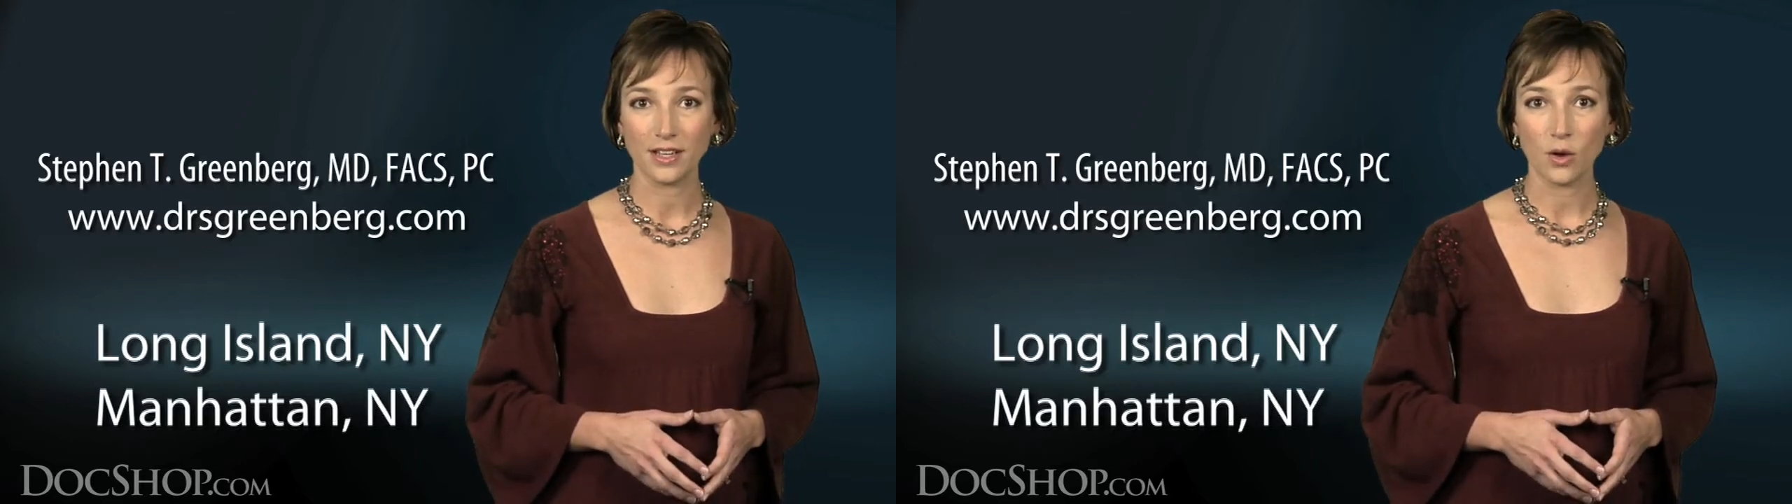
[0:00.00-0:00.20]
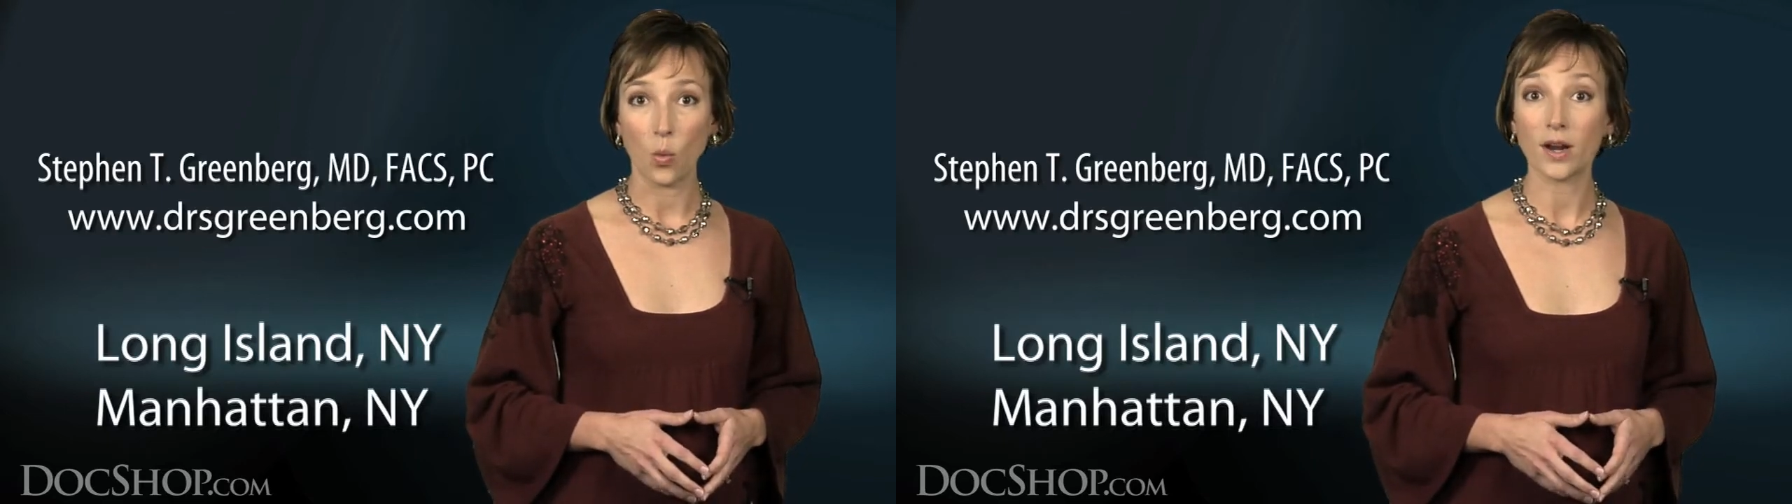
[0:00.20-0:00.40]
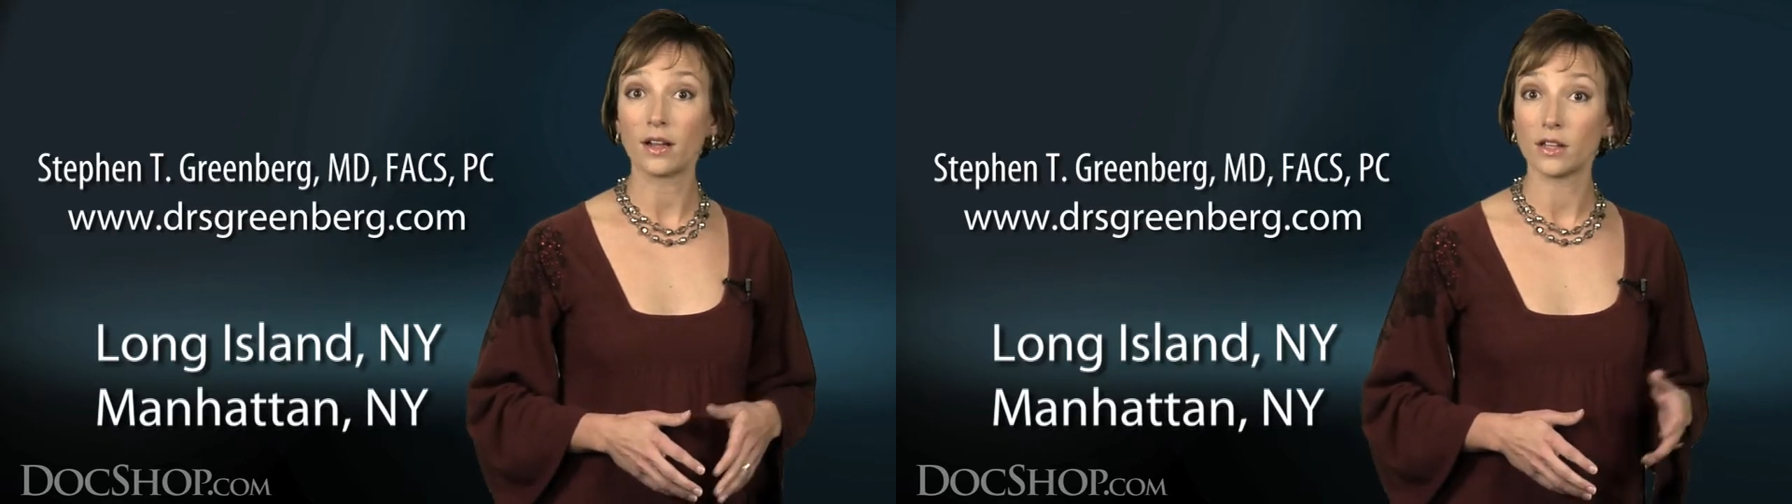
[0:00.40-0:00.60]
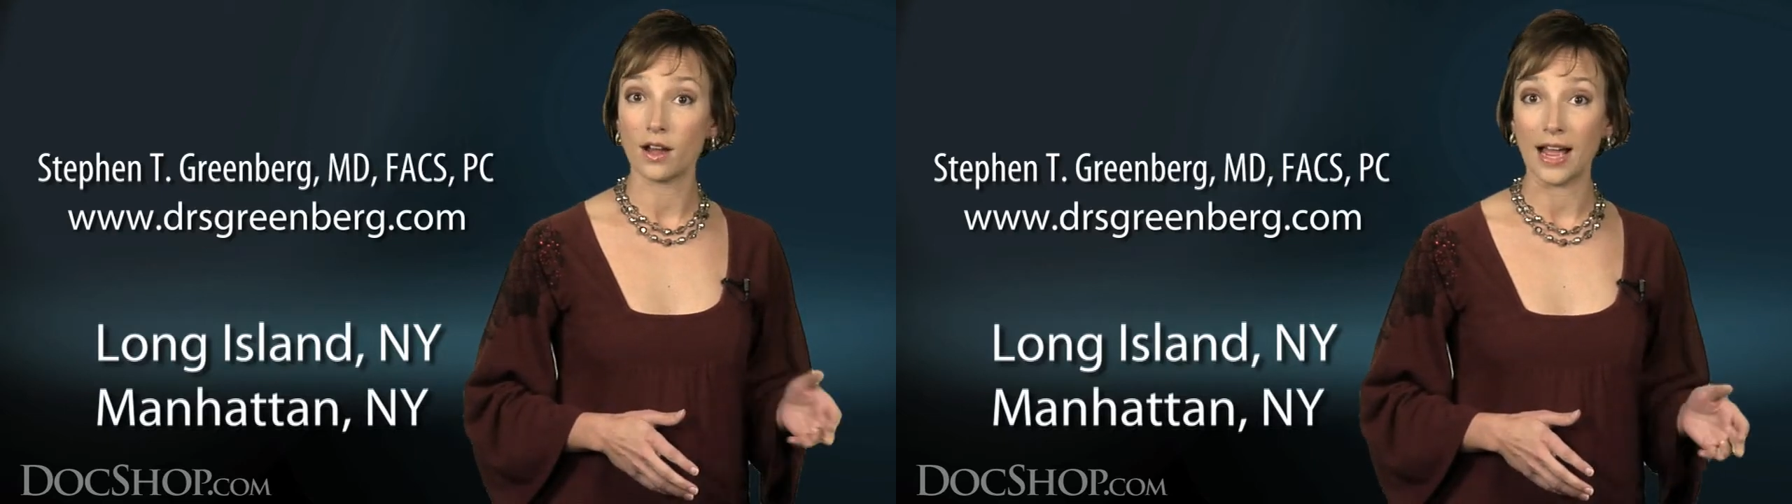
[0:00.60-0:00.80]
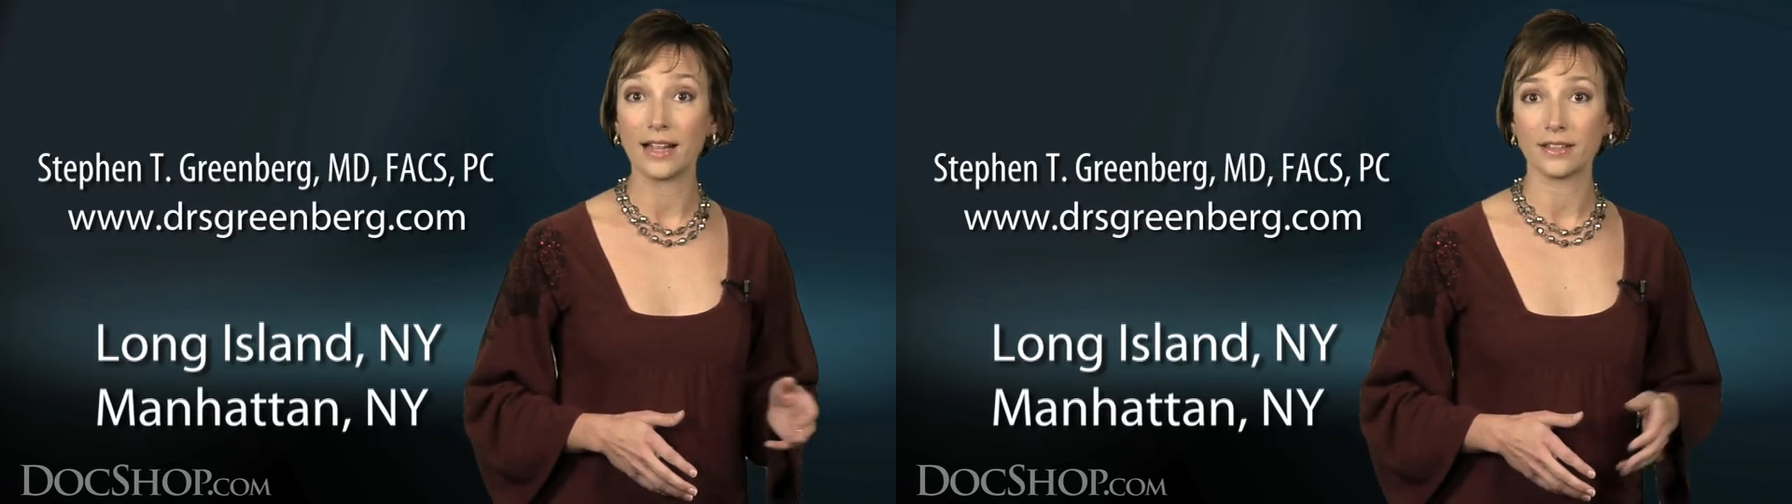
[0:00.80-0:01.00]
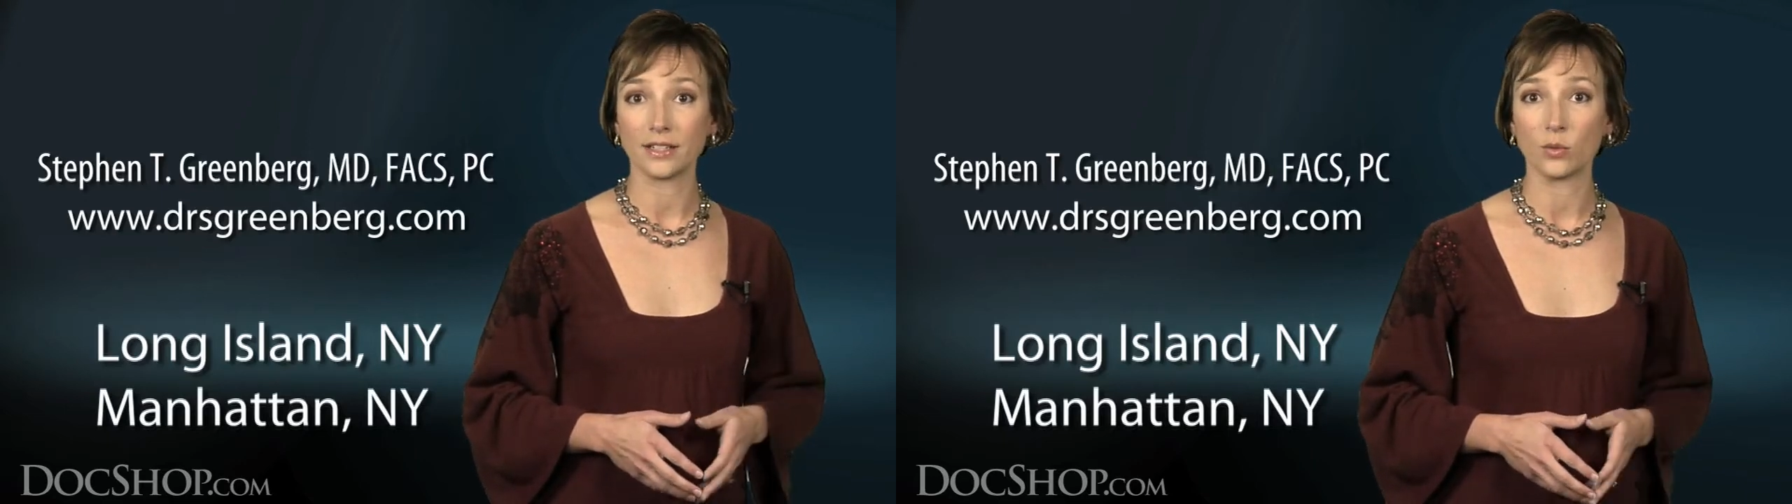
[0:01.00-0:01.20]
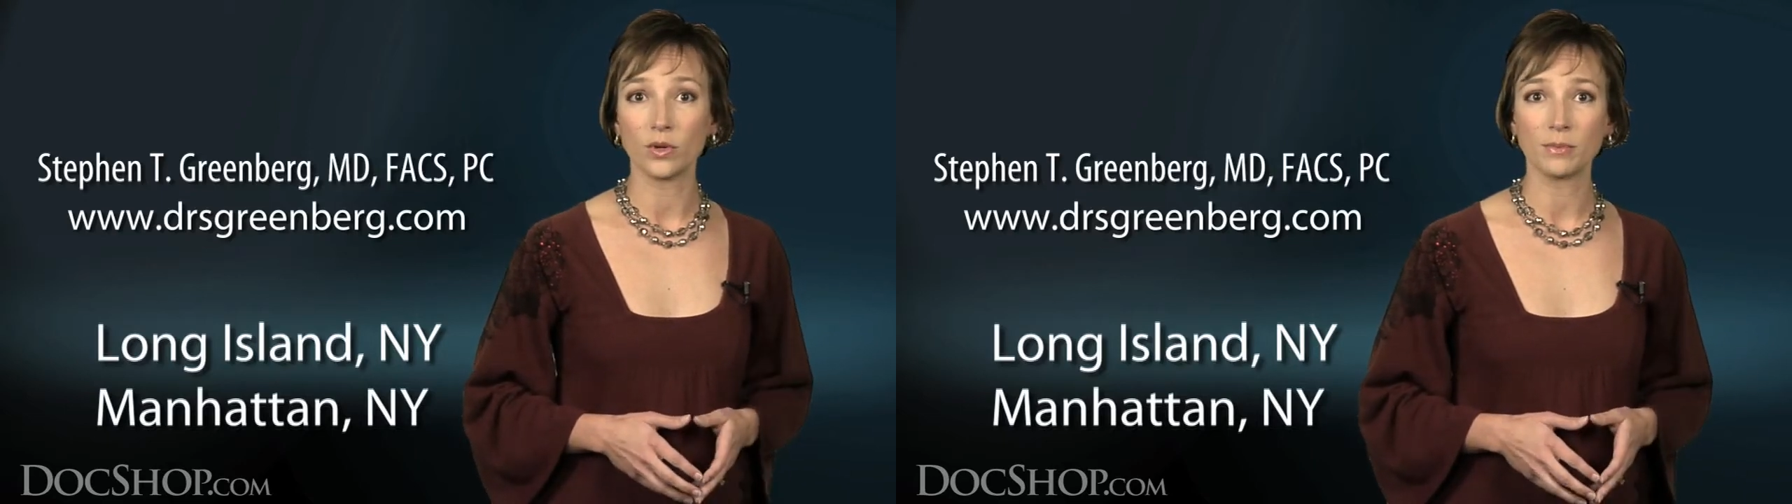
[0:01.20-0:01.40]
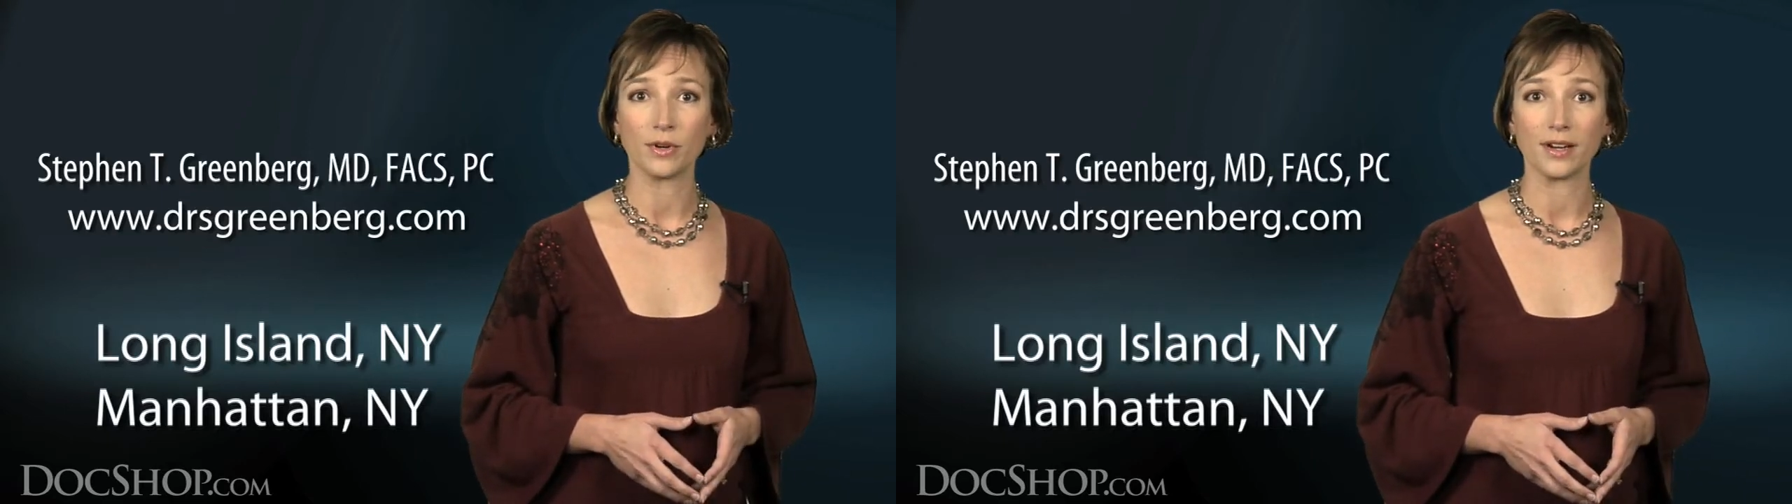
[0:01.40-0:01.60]
one on Long Island in
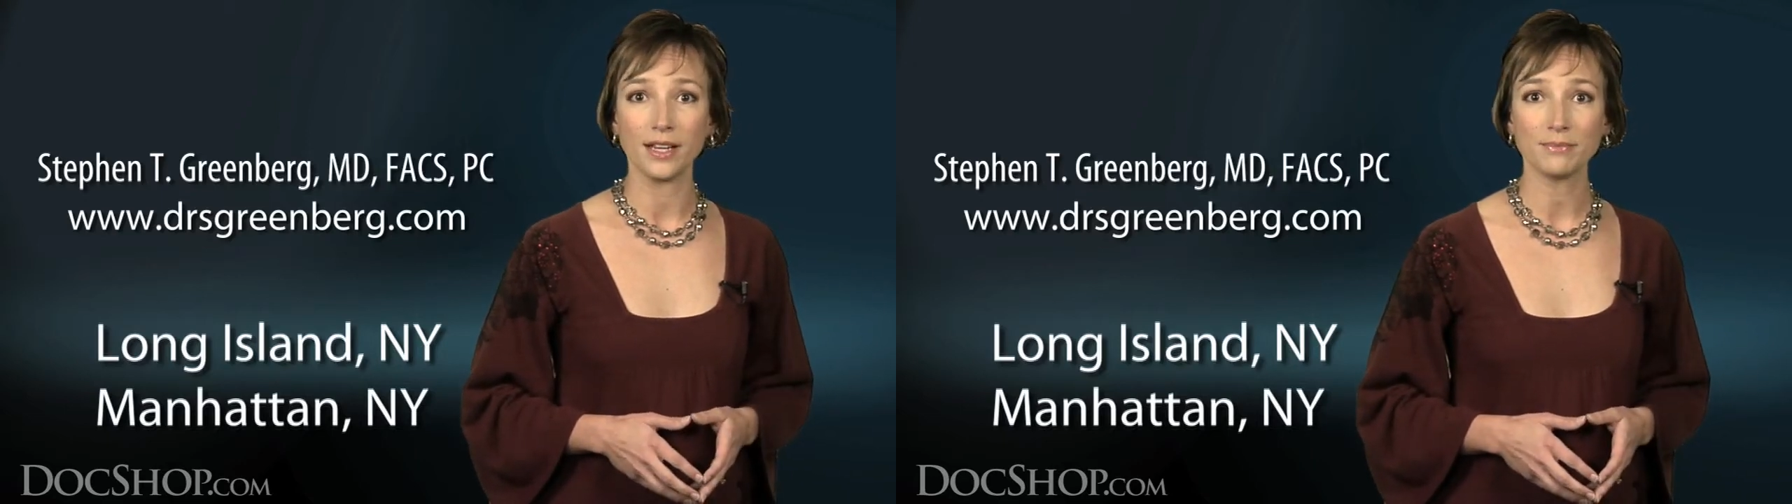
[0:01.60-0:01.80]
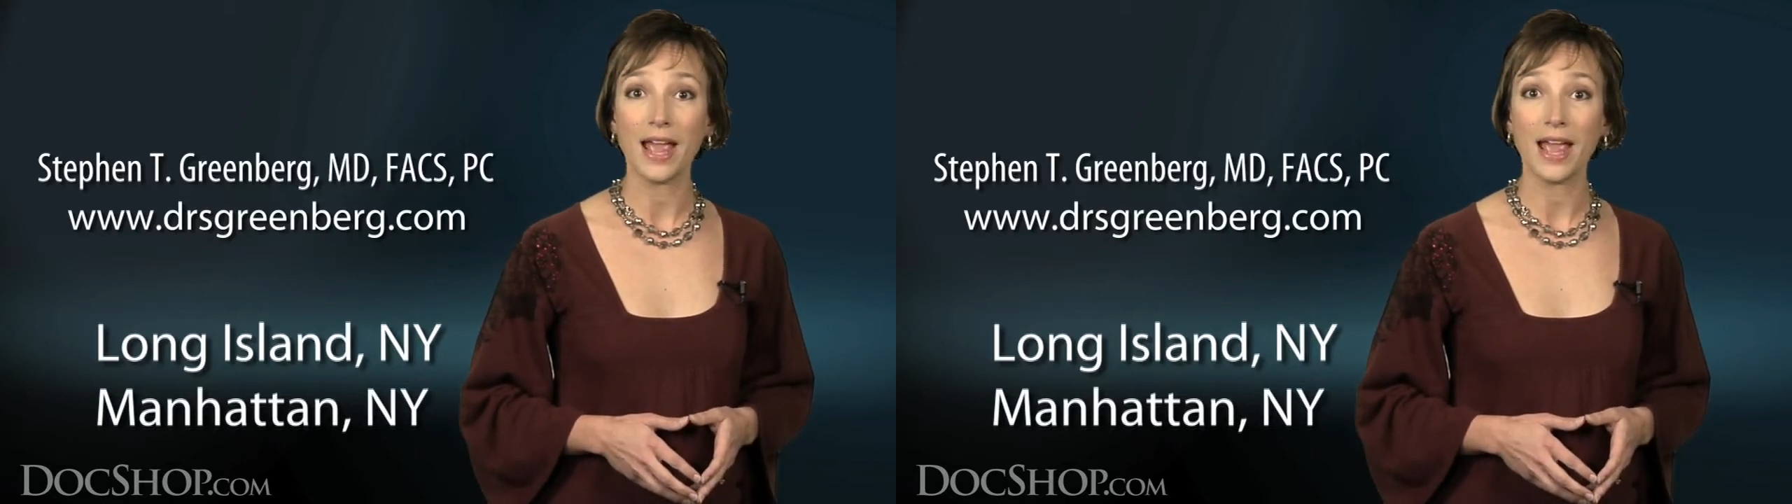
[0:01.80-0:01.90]
Woodbury